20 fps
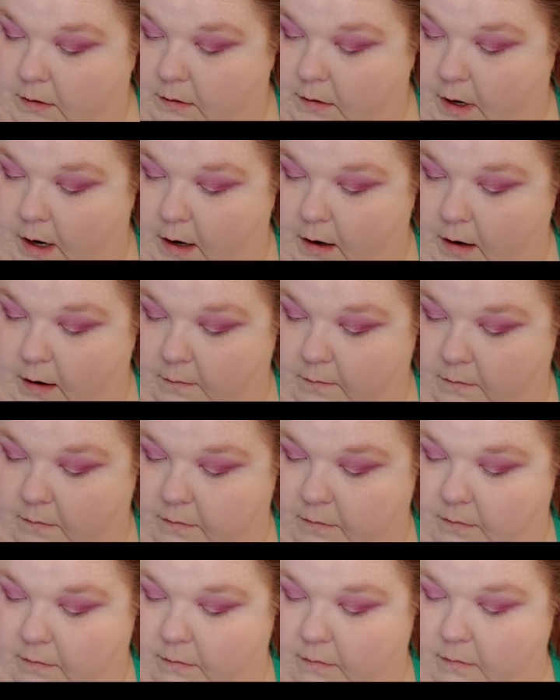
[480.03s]

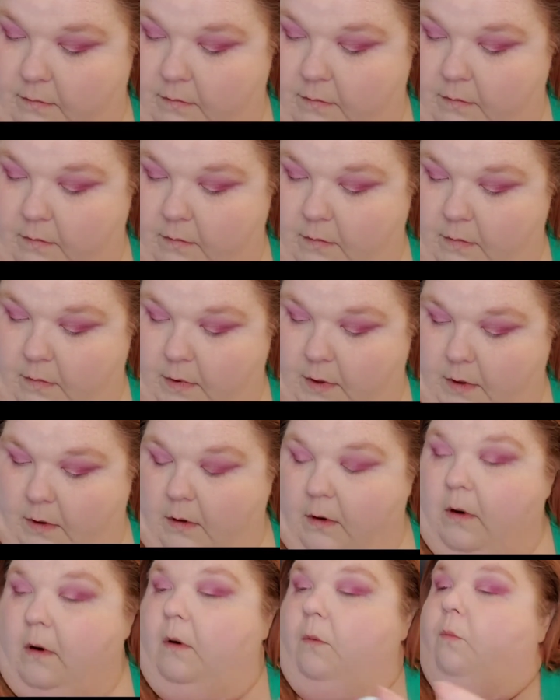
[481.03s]

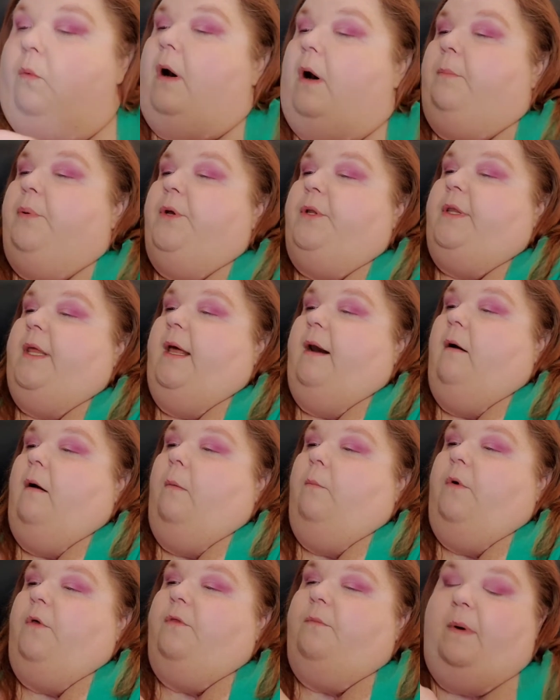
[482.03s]
where I put that
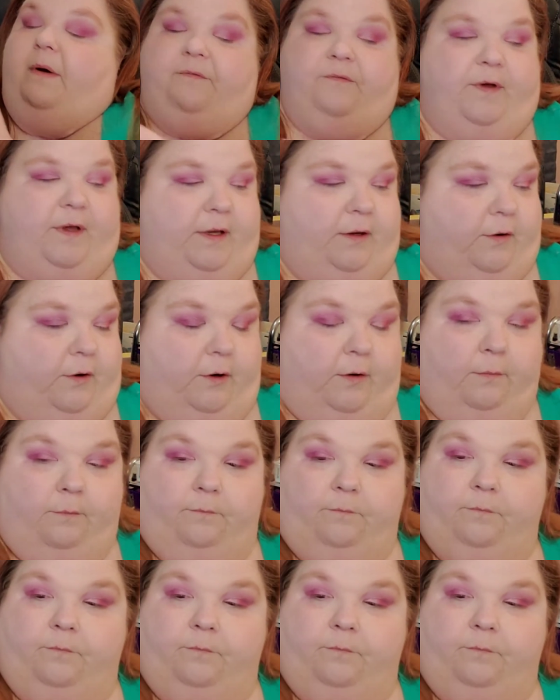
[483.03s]
on with my finger.